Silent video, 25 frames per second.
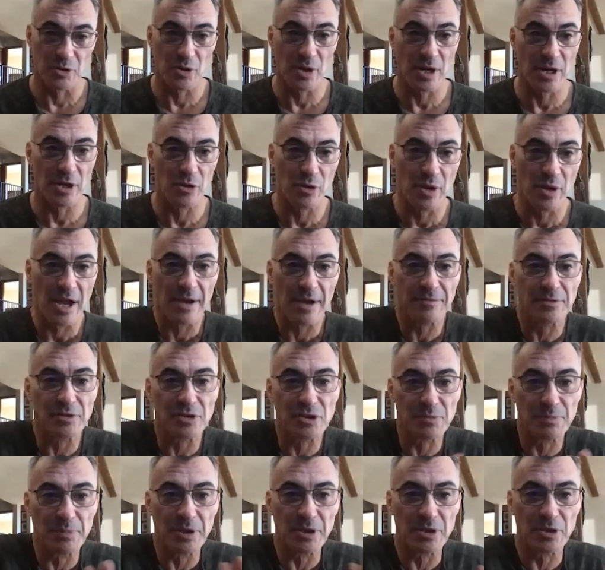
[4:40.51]
you, you have to
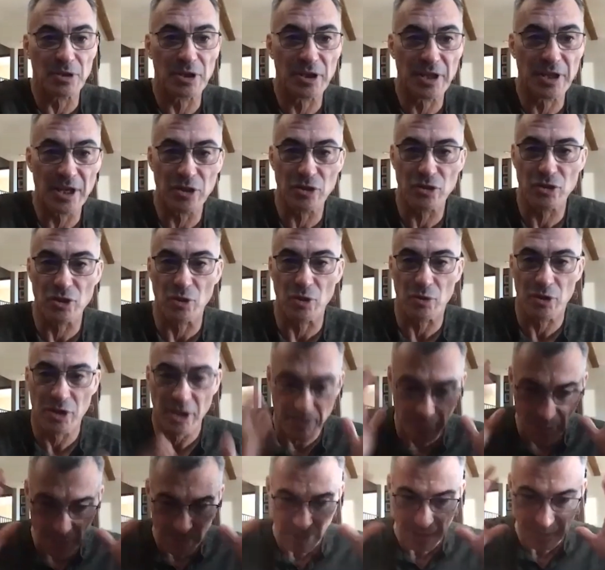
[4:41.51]
speak it can't just go
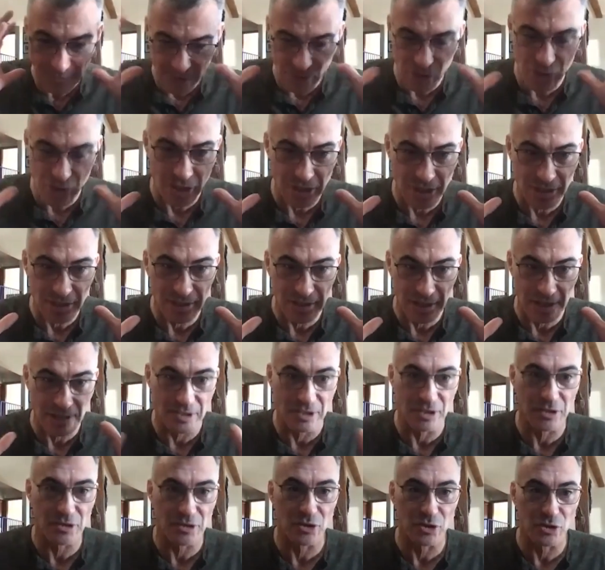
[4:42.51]
give me my vision that
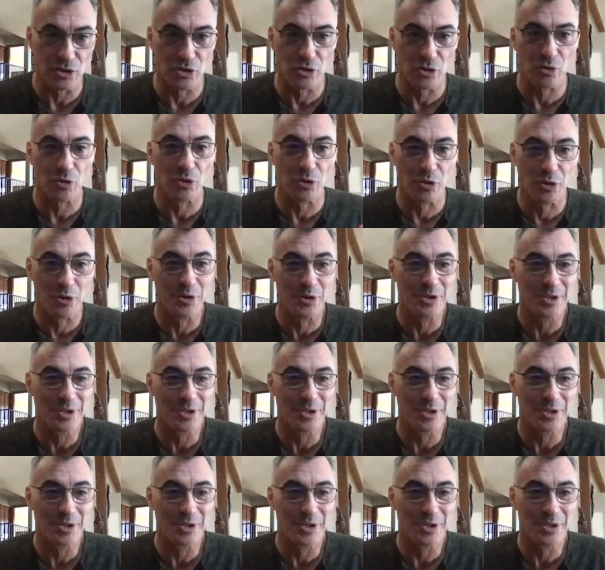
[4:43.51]
doesn't do you